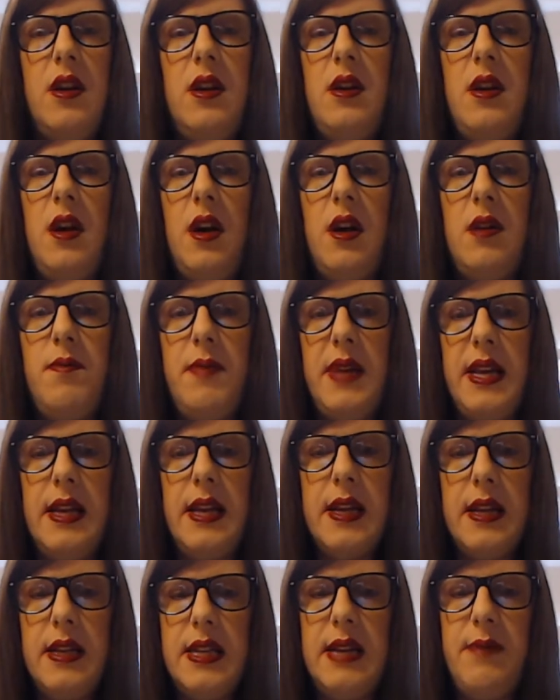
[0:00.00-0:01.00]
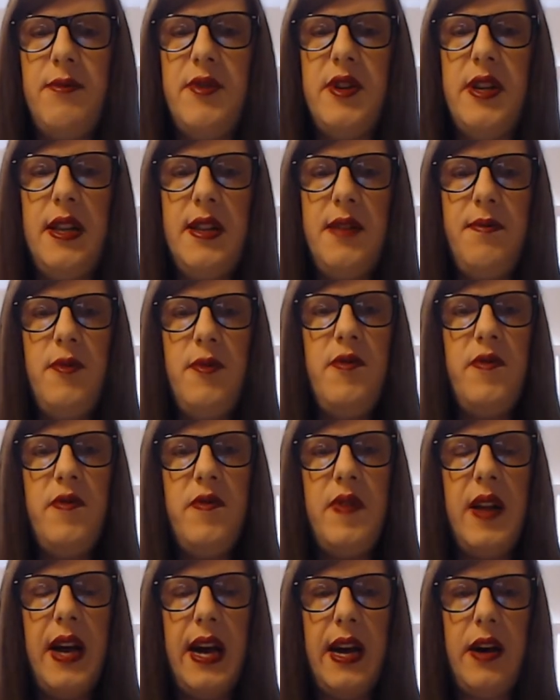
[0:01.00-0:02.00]
our media consumption has
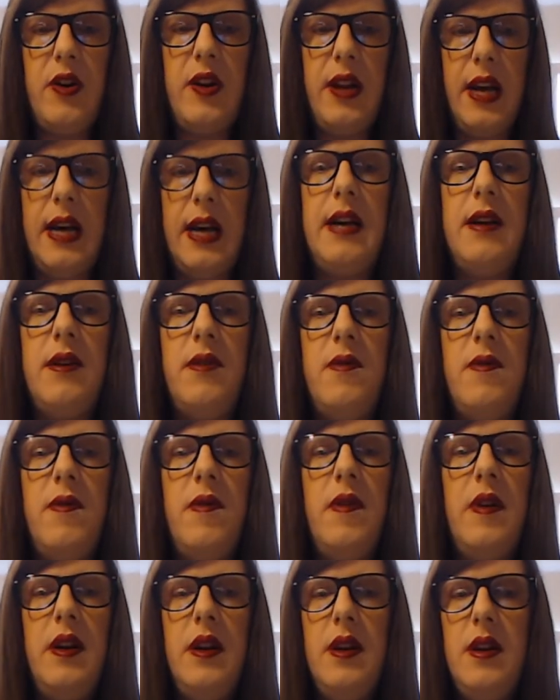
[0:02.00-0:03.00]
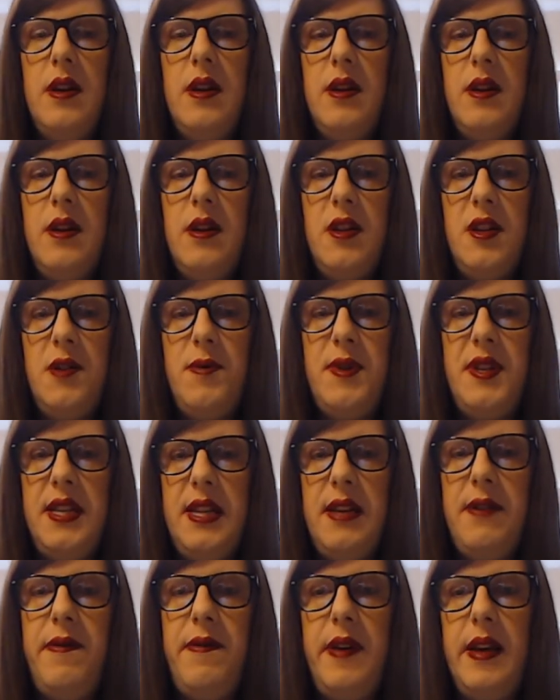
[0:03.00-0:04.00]
moved out of
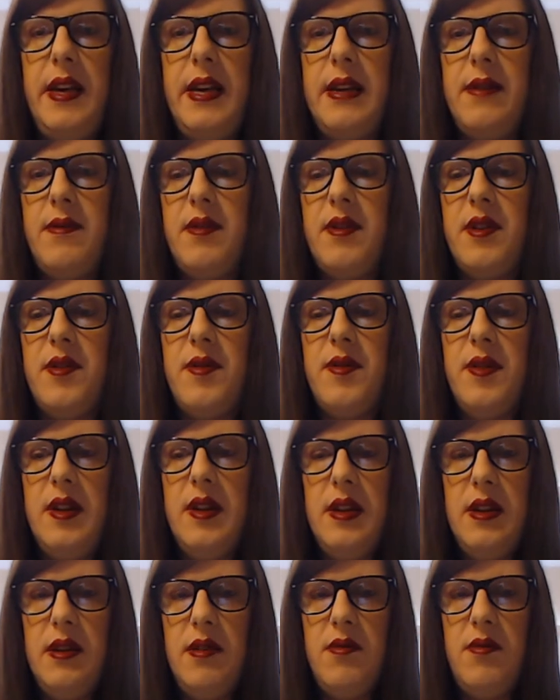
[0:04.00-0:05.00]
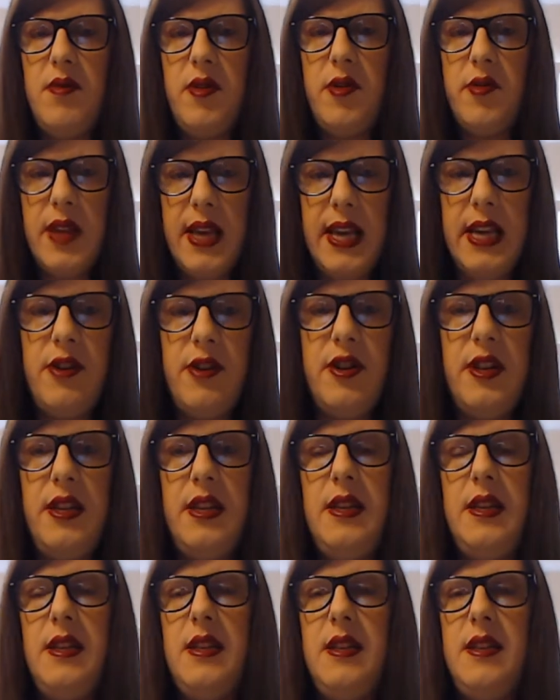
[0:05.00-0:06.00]
specific
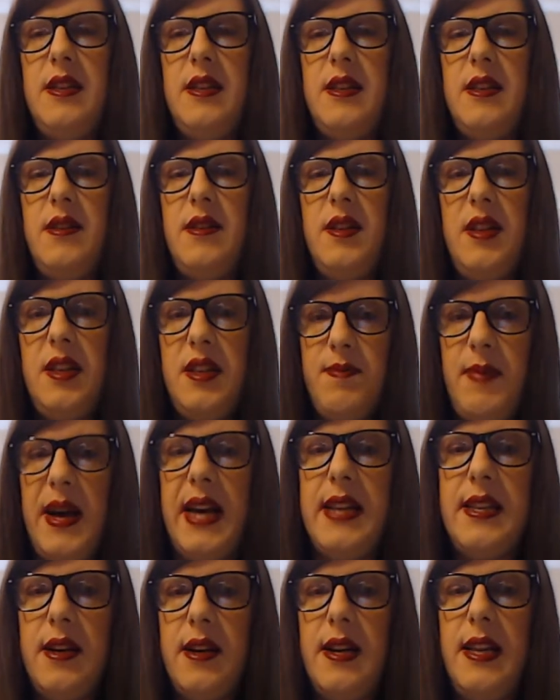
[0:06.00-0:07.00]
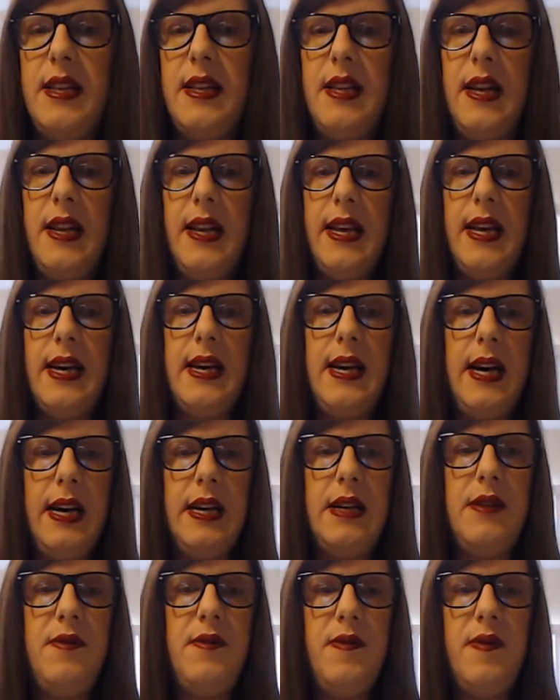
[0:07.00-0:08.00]
locations, this mass audience idea
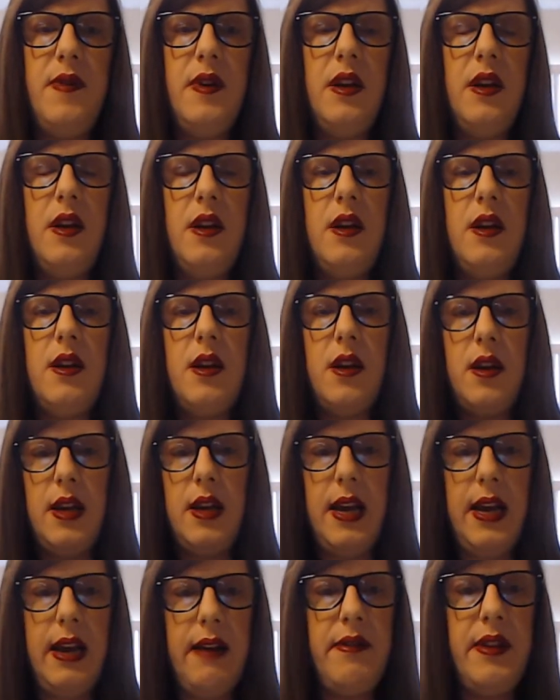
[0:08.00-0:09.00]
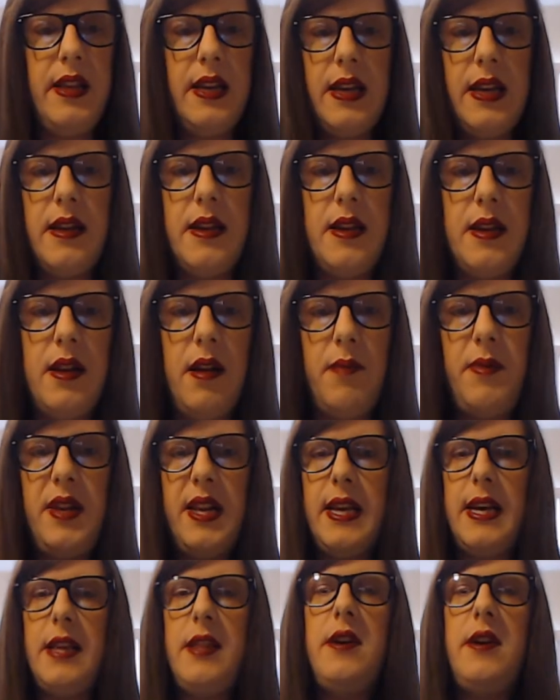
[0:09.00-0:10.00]
of everything coming
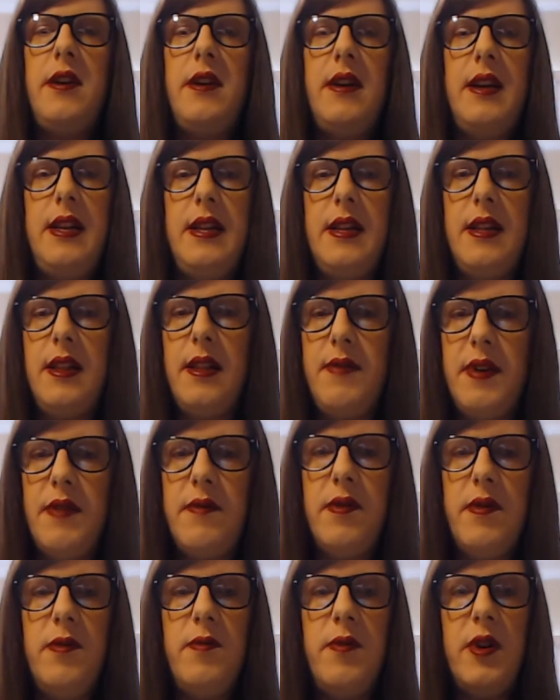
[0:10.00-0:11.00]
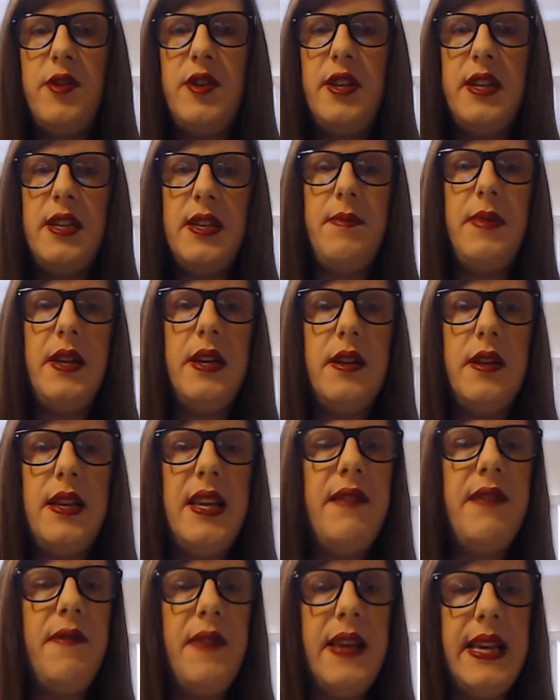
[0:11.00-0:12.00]
together in a living room watching something on
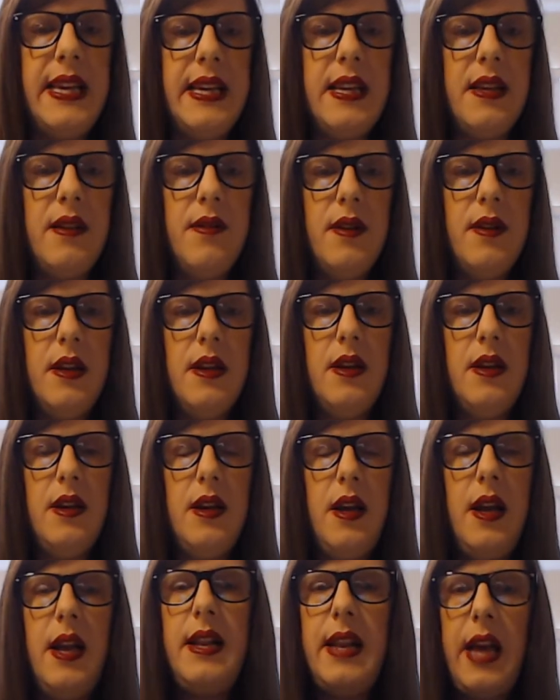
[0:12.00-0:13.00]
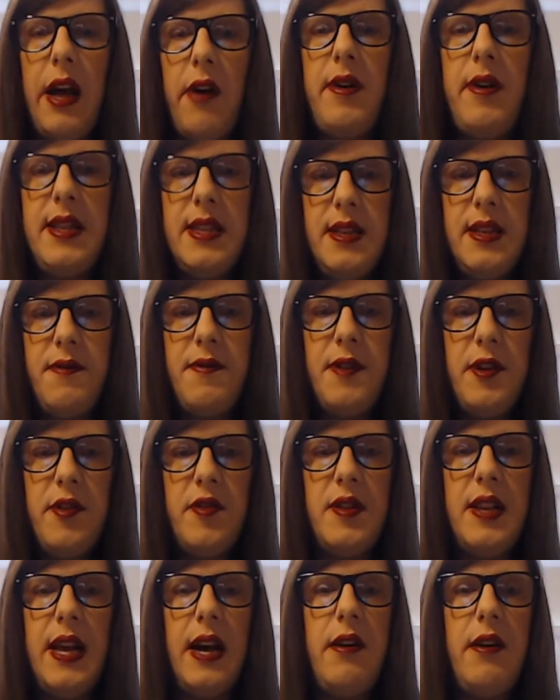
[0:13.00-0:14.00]
TV, and now it's
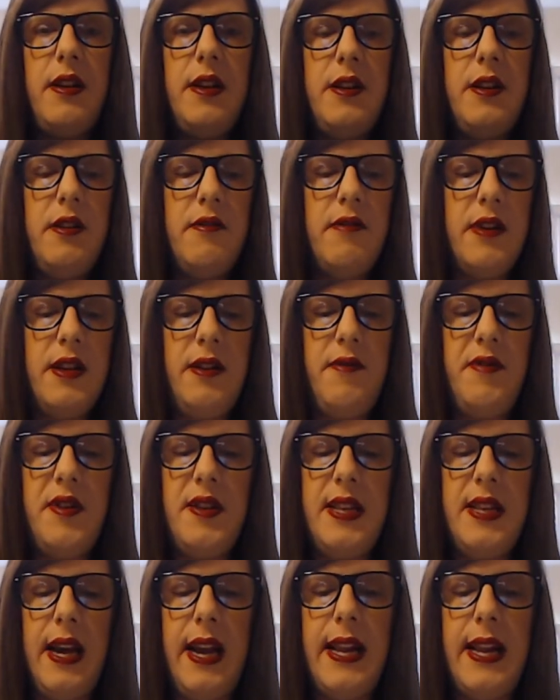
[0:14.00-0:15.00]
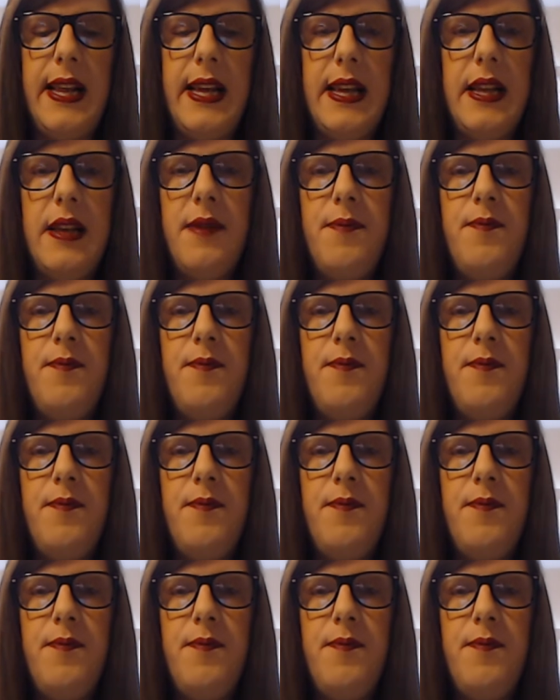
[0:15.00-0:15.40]
diffused out into the rest of society.